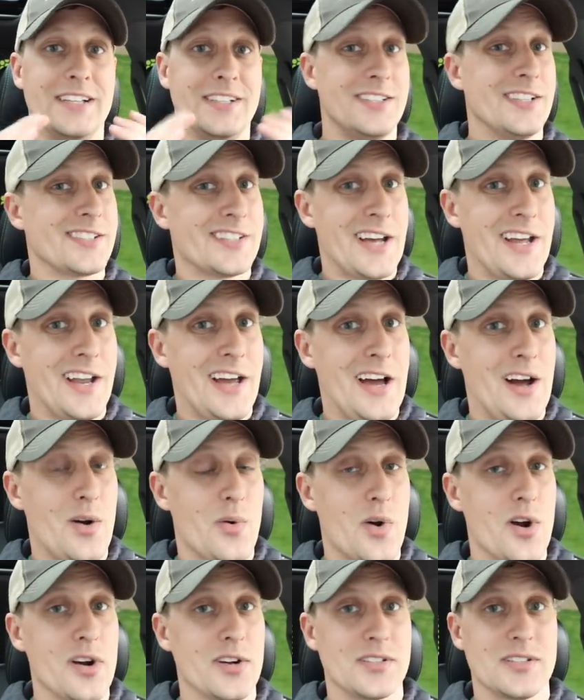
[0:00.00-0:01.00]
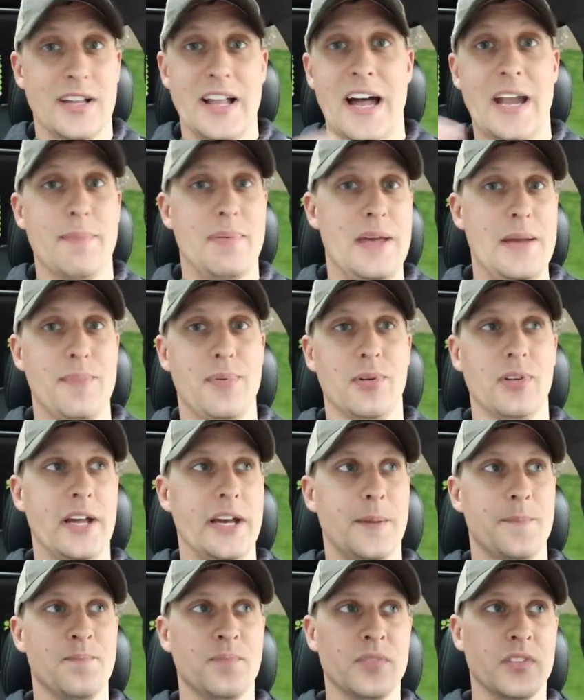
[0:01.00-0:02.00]
Just kind of how it works. A lot of people,
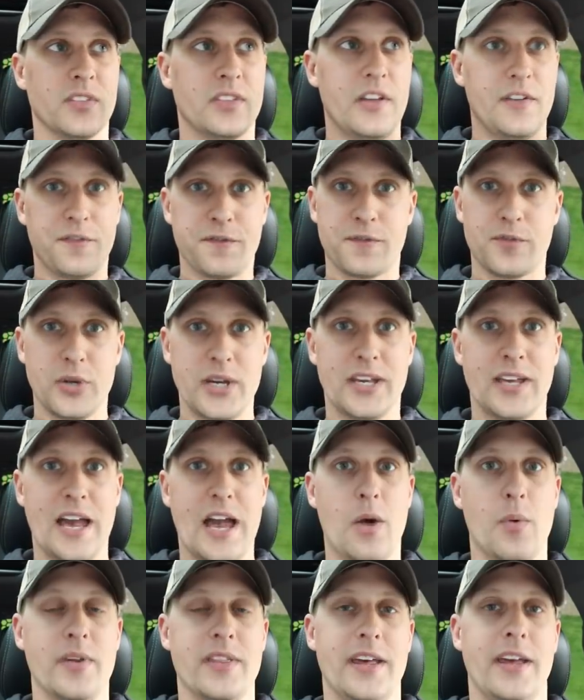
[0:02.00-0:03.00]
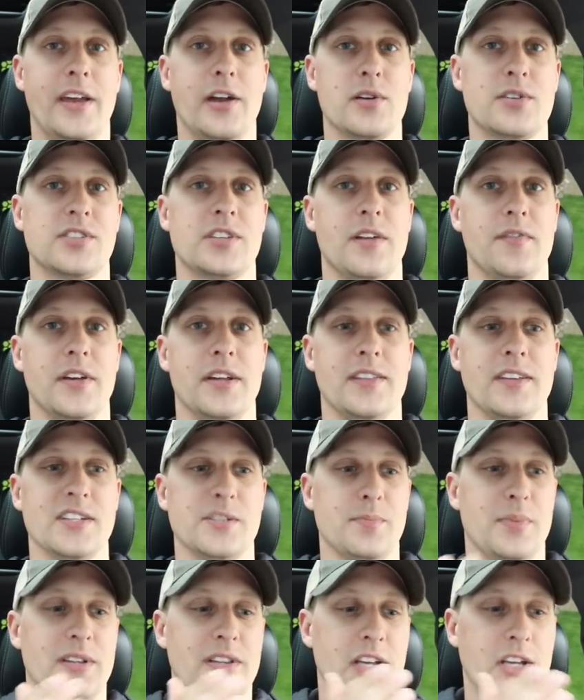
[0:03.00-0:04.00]
like, they freak out when they hear stuff like
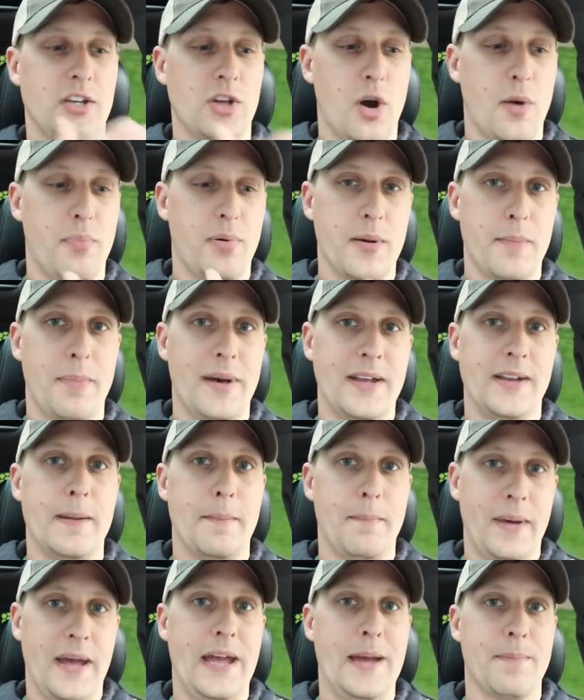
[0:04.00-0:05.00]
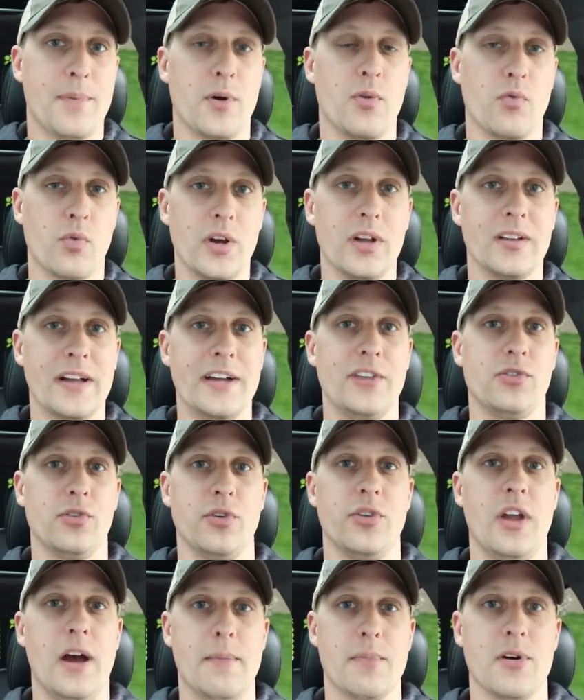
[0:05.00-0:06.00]
this, but they don't put pen to paper and realize
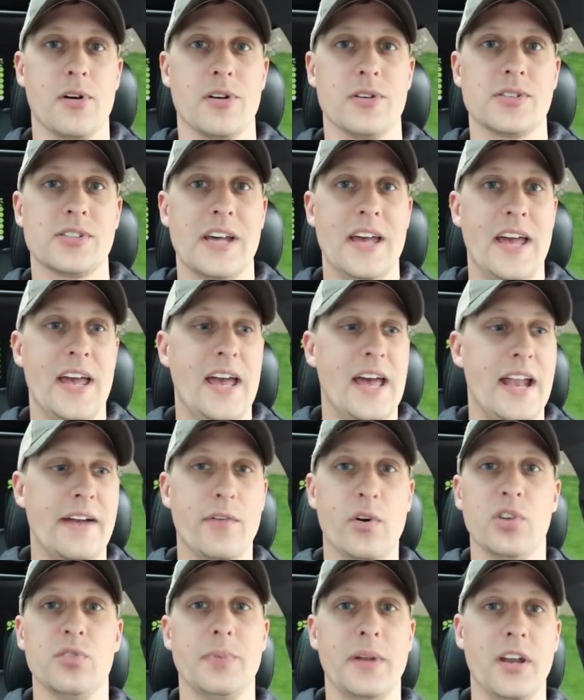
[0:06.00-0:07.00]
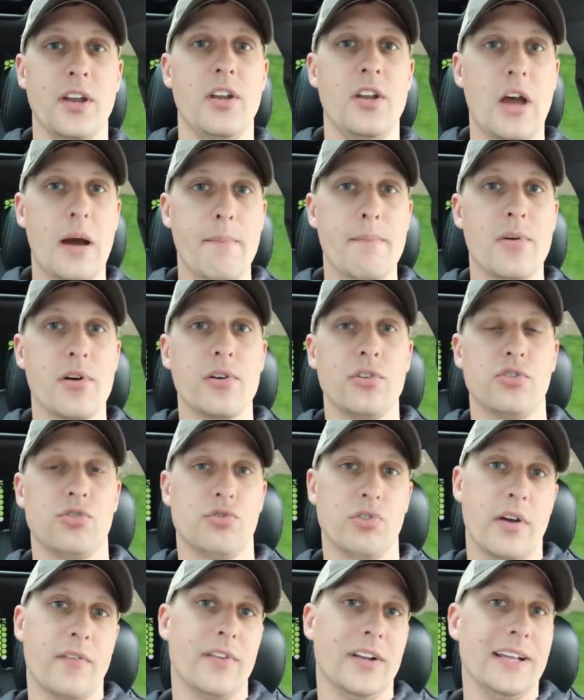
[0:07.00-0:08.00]
their numbers. And I've always been a numbers
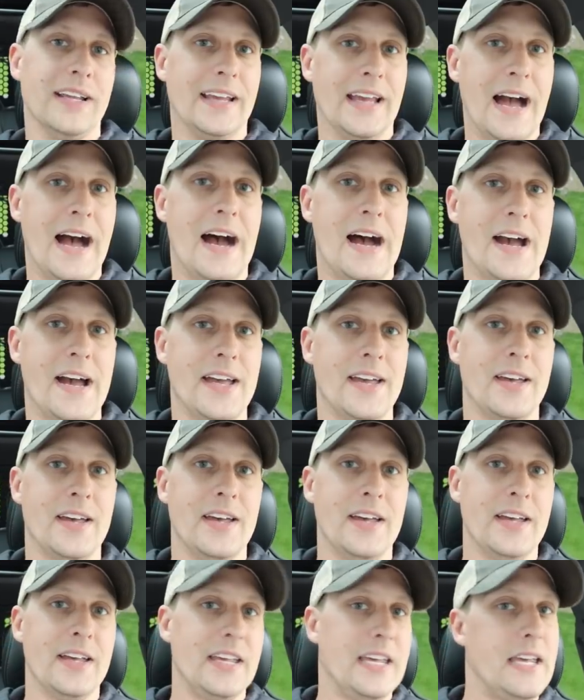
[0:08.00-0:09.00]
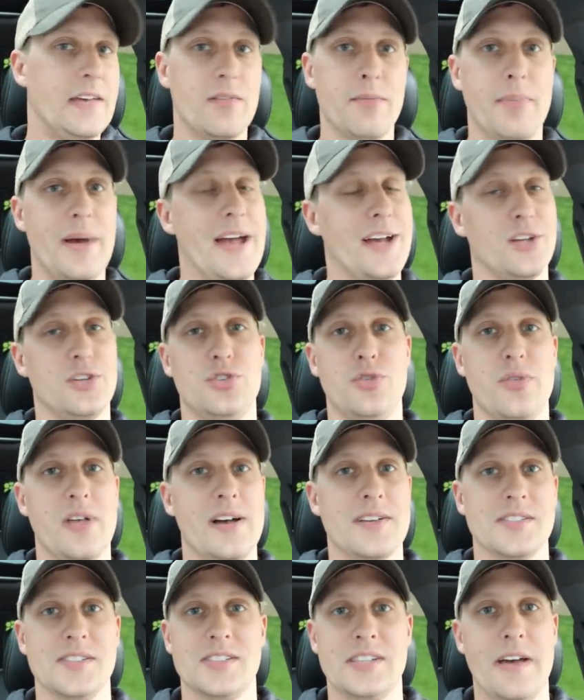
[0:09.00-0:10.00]
driven guy, even back in
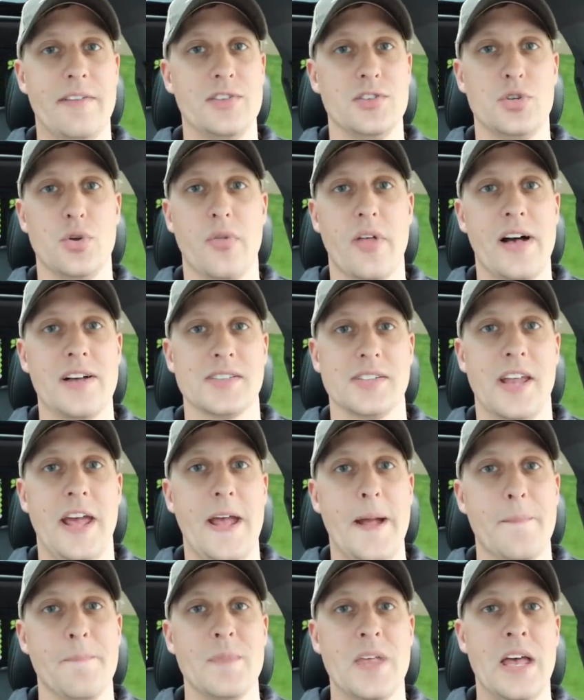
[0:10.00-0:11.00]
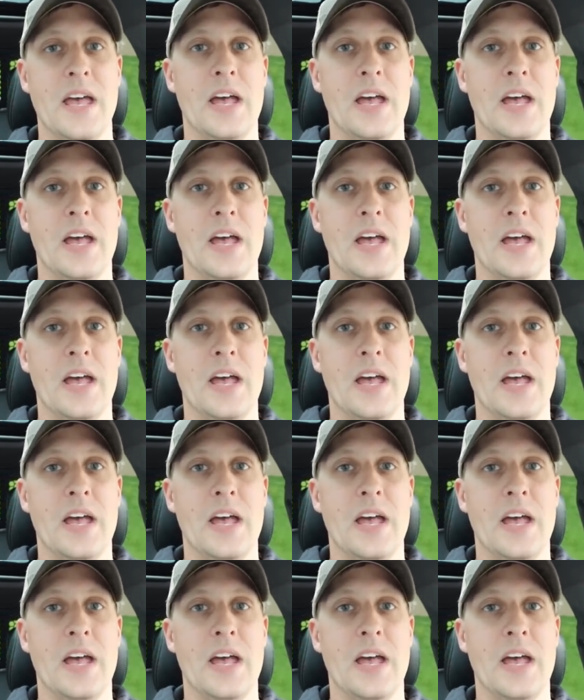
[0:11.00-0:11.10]
2007, 2008.